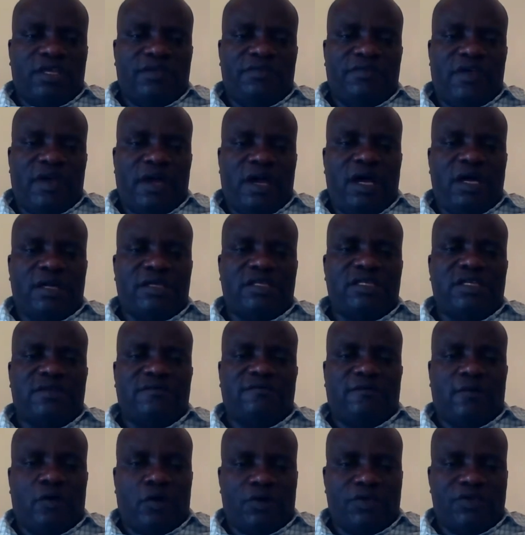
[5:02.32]
in the
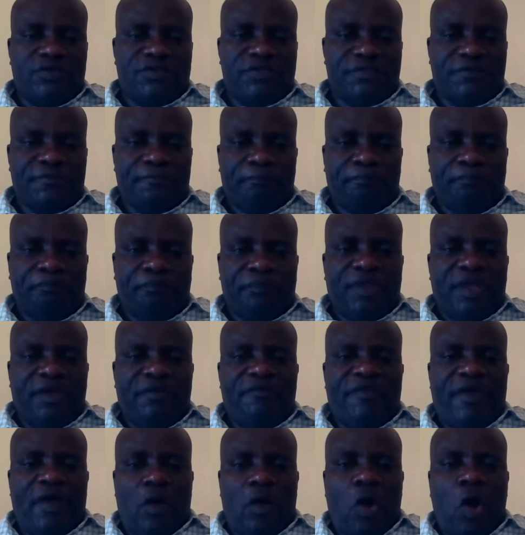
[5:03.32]
active voice,
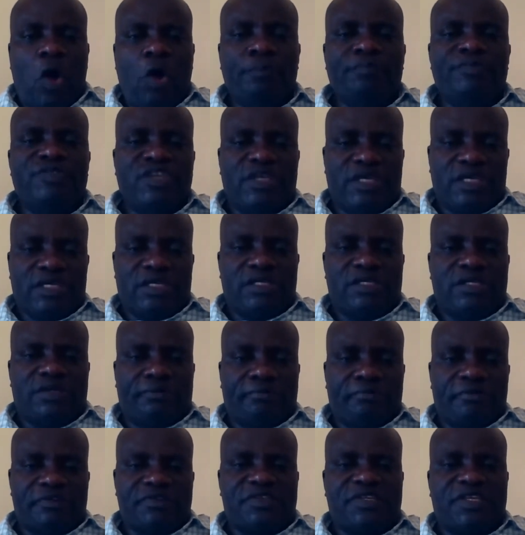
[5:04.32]
the object
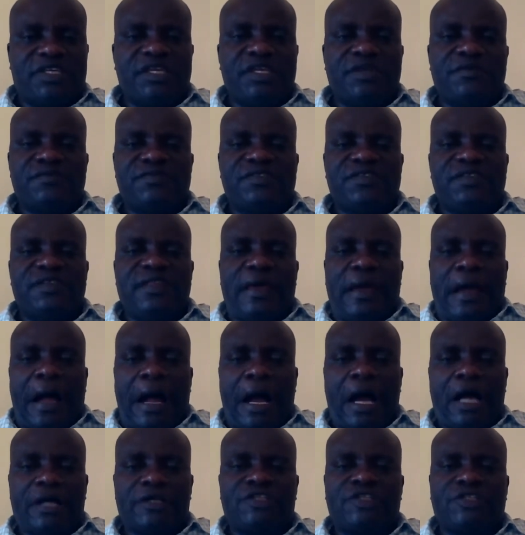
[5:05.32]
receives the
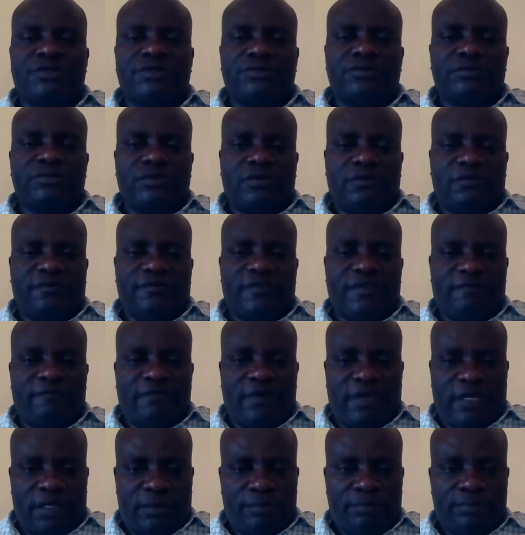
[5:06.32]
action of the
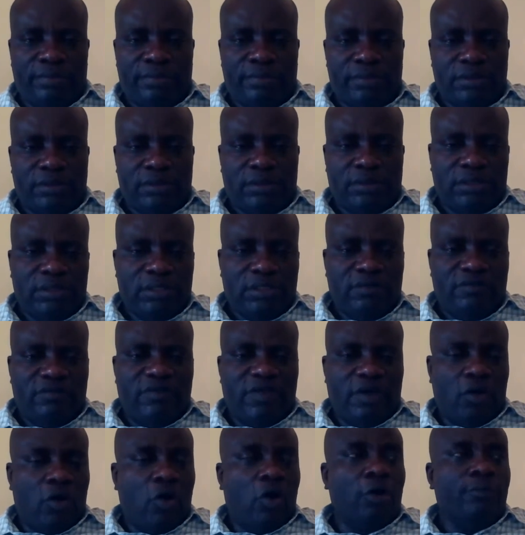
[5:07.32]
verb.
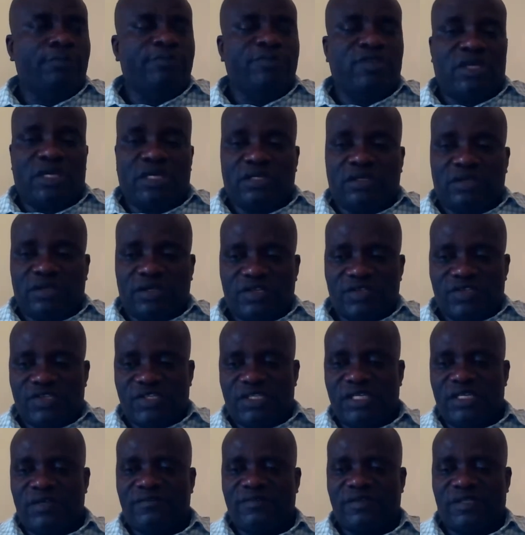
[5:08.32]
The object
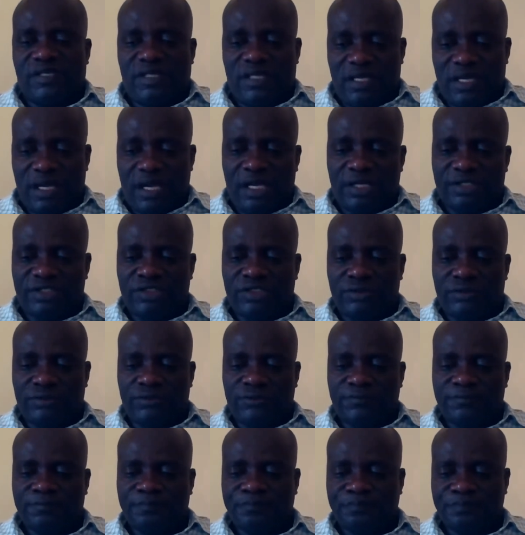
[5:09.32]
receives the
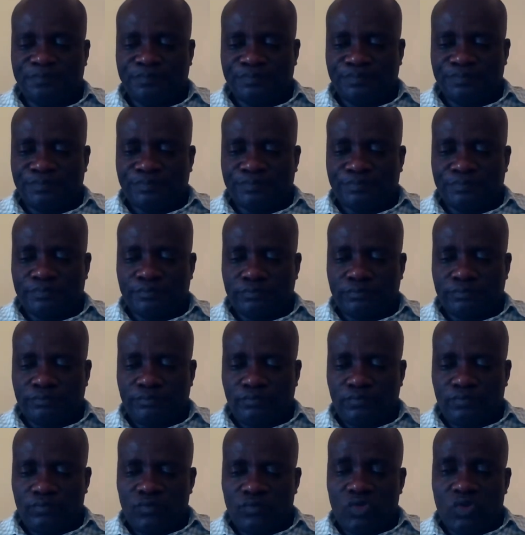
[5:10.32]
action
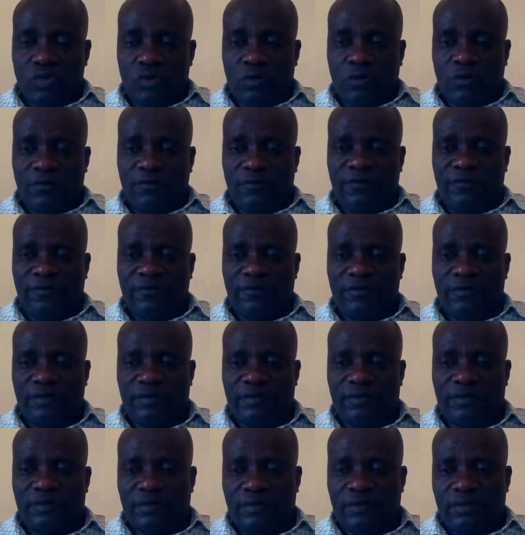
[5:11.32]
of
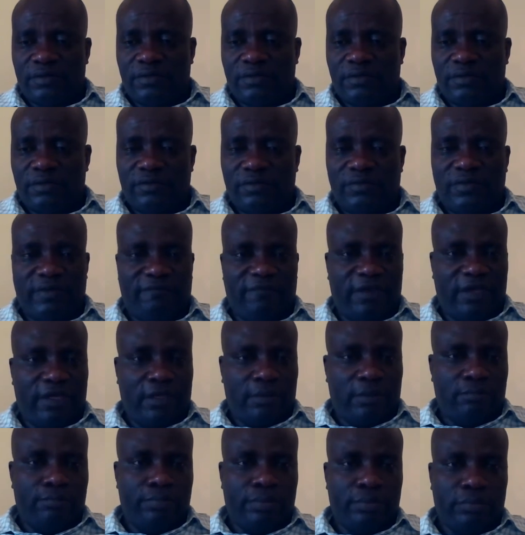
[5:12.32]
the
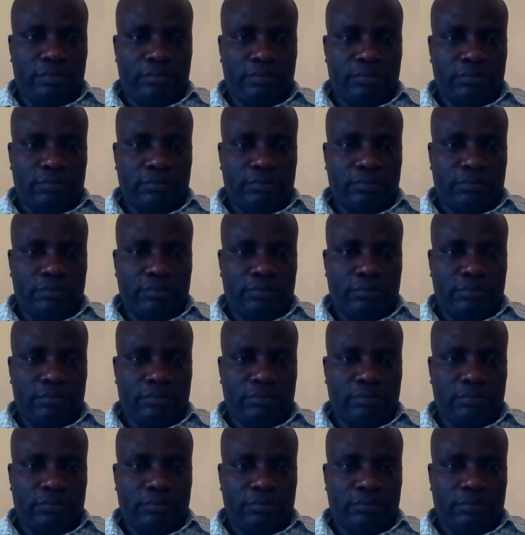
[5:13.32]
verb.